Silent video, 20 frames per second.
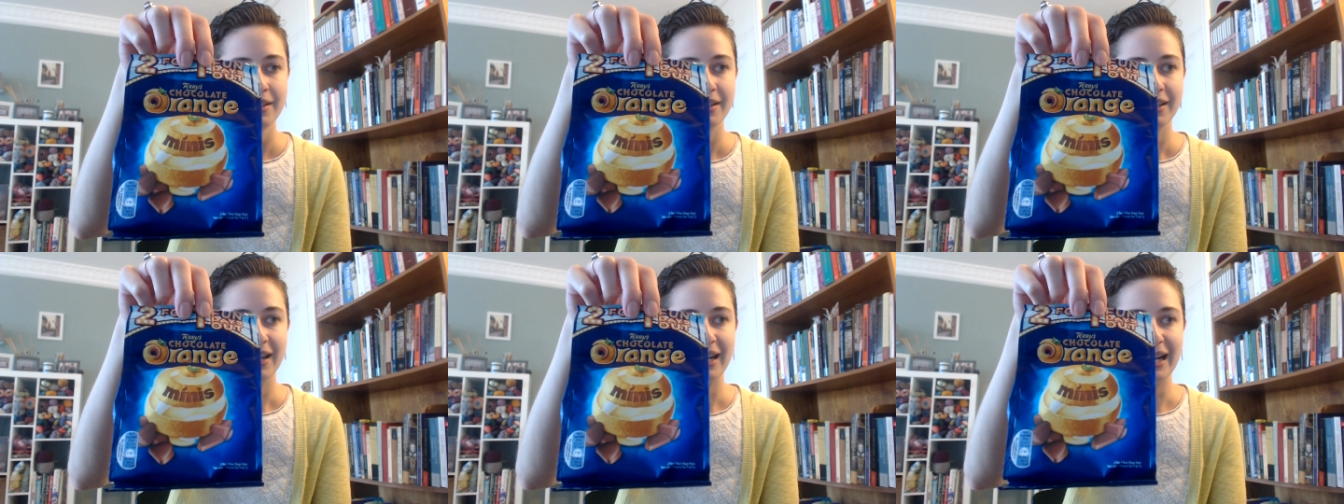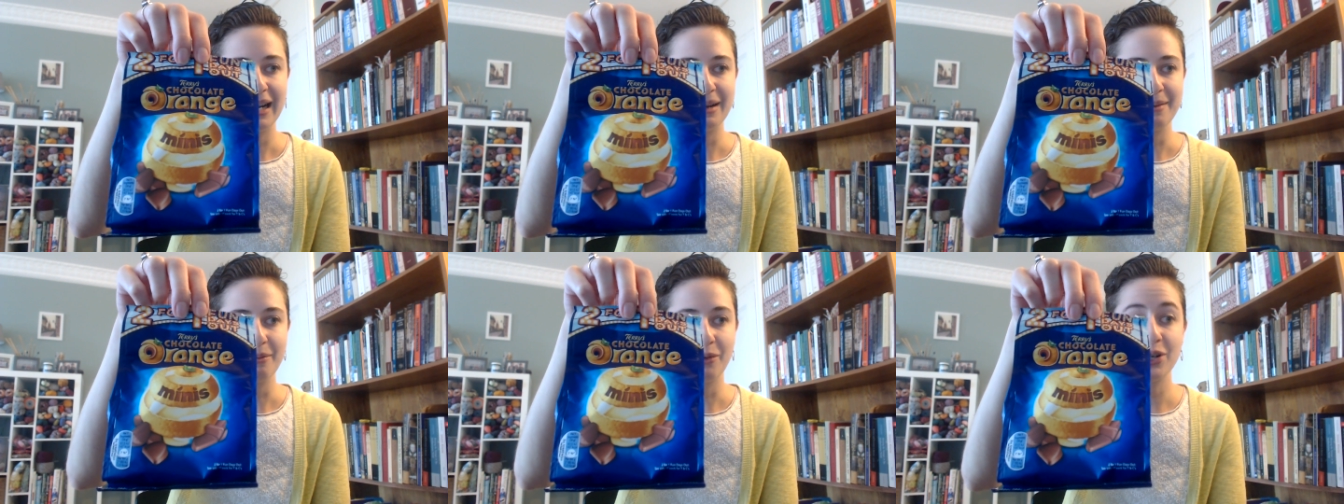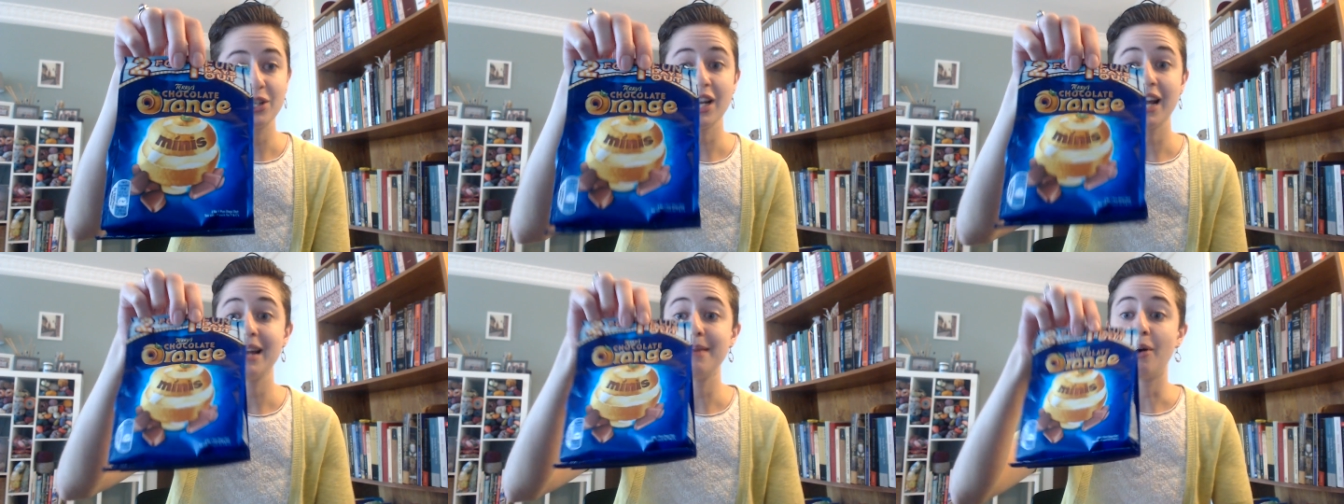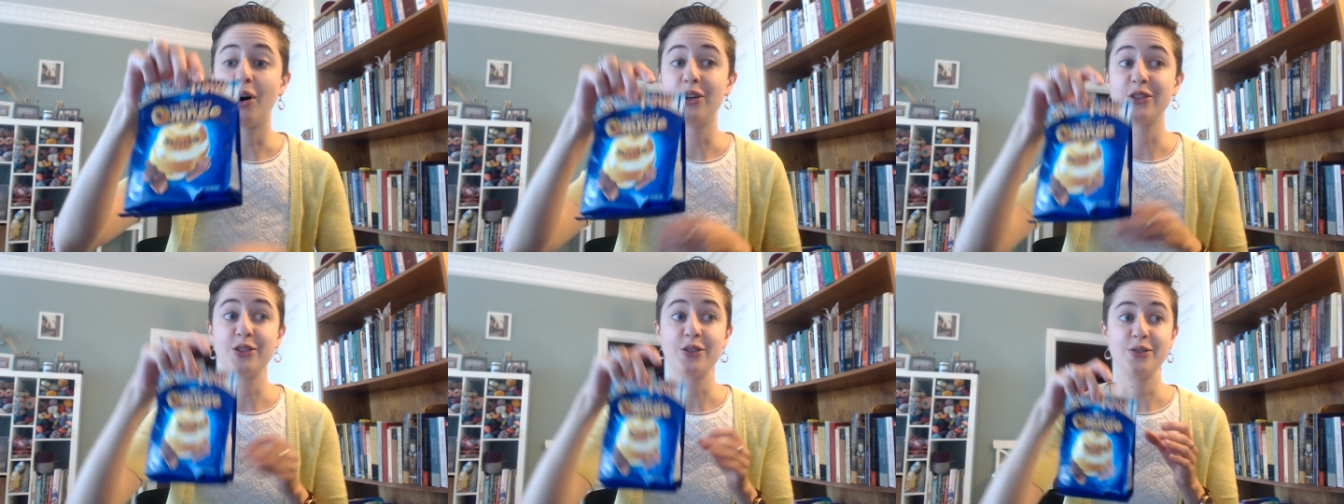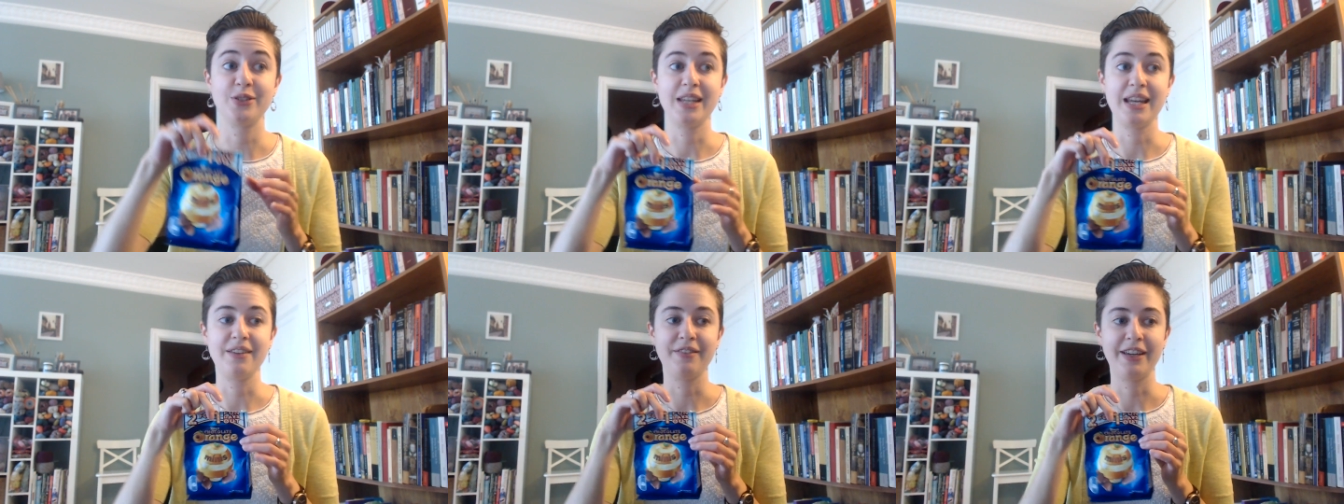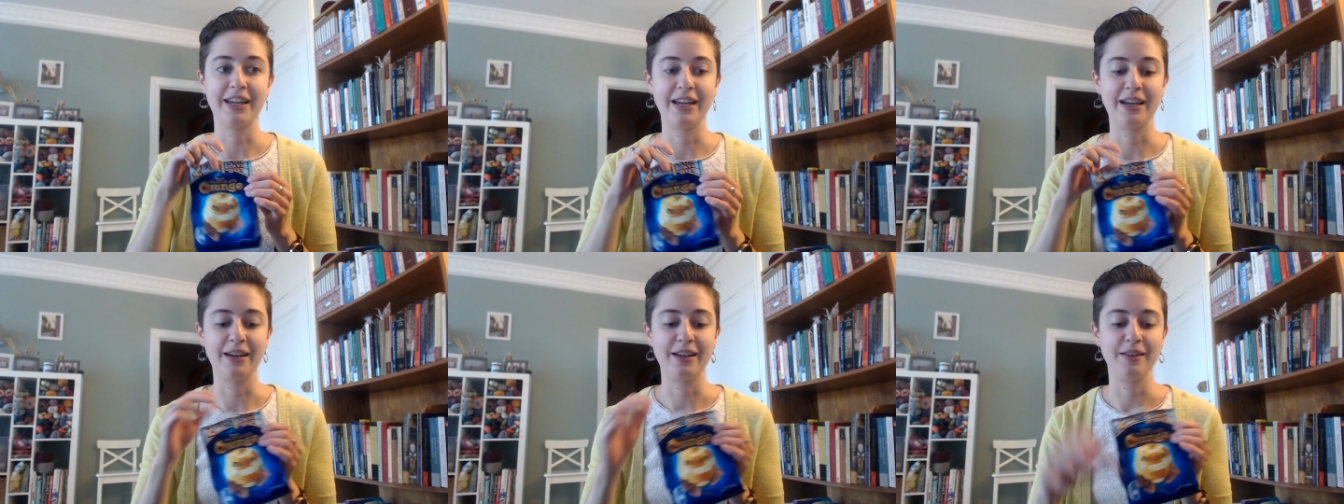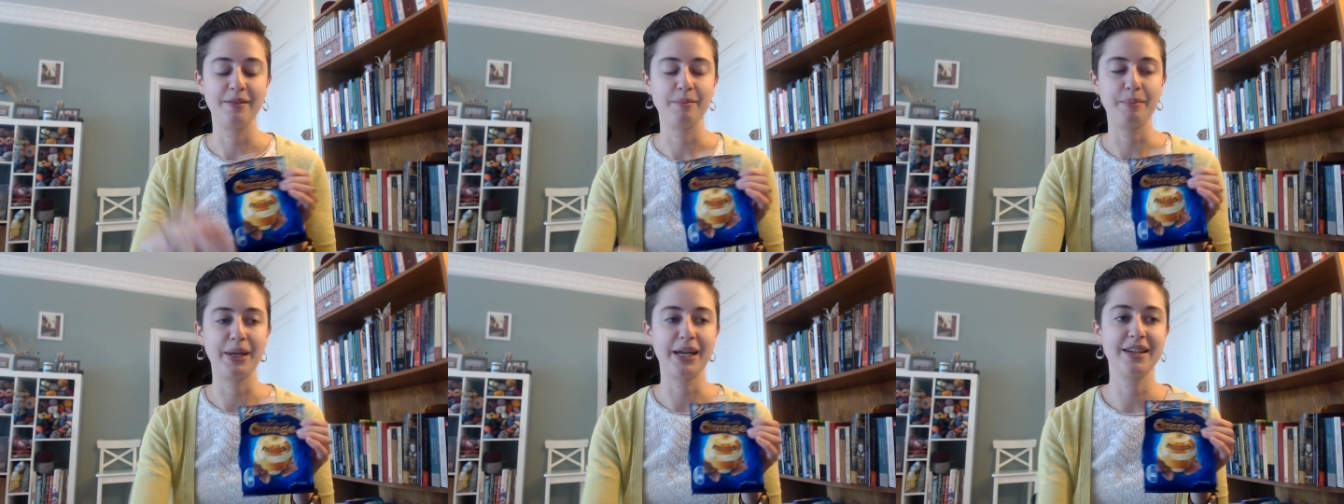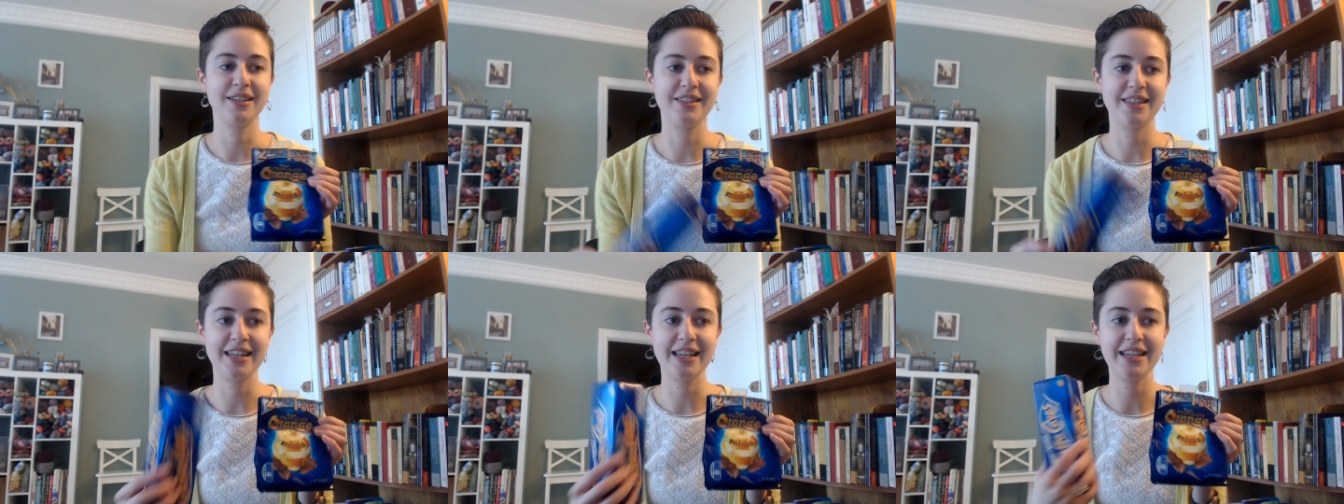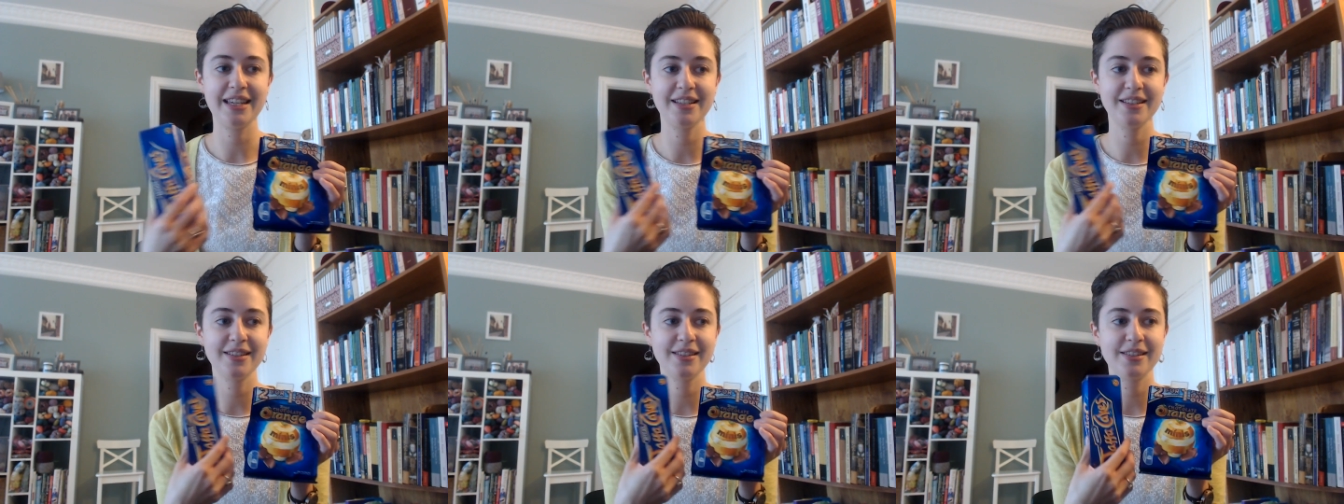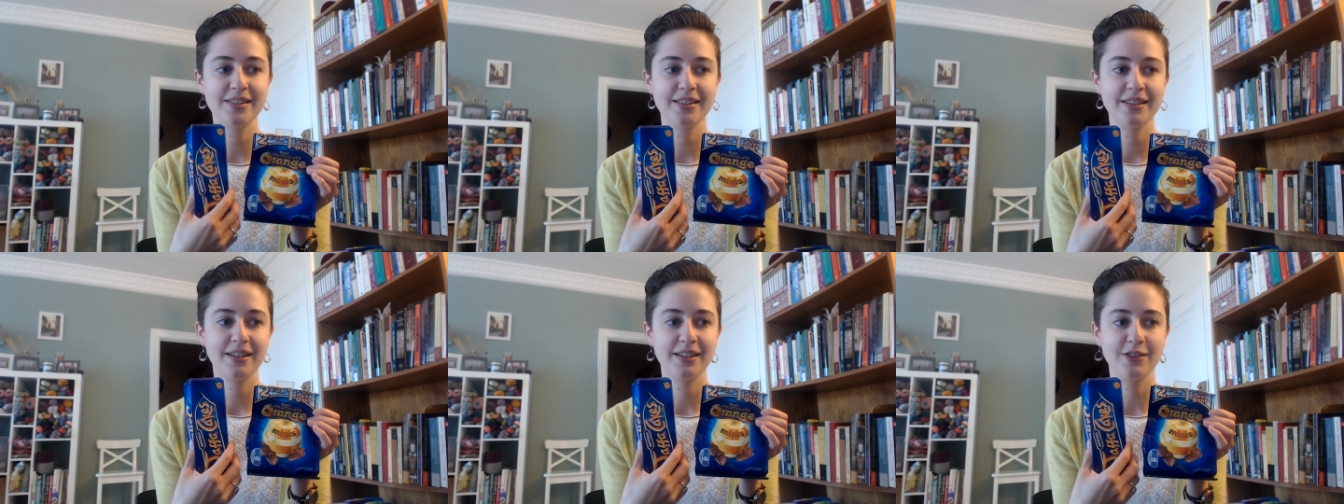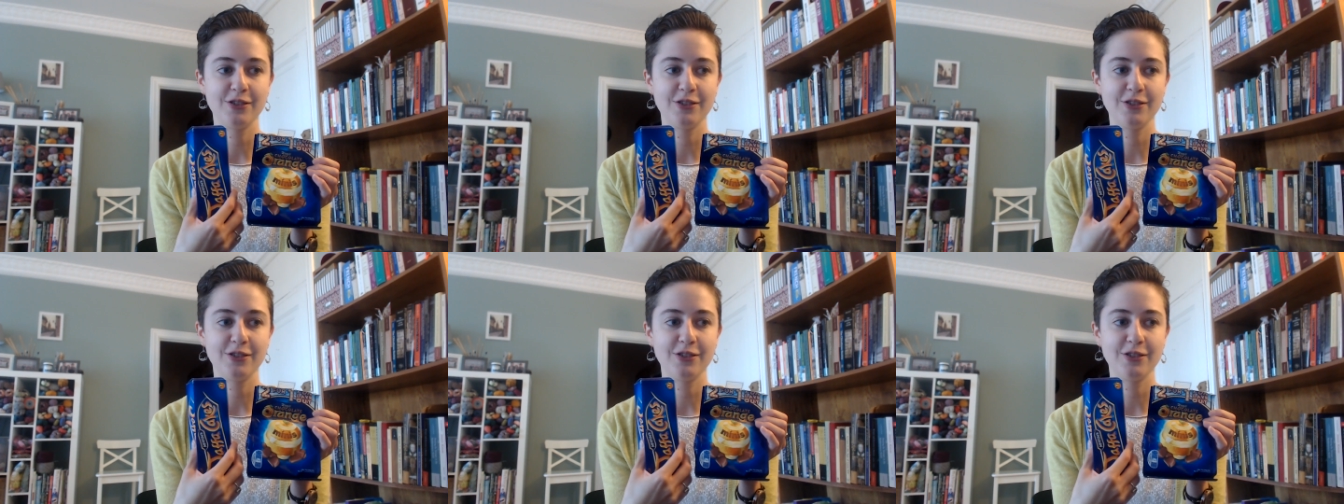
um, which I am also saving because these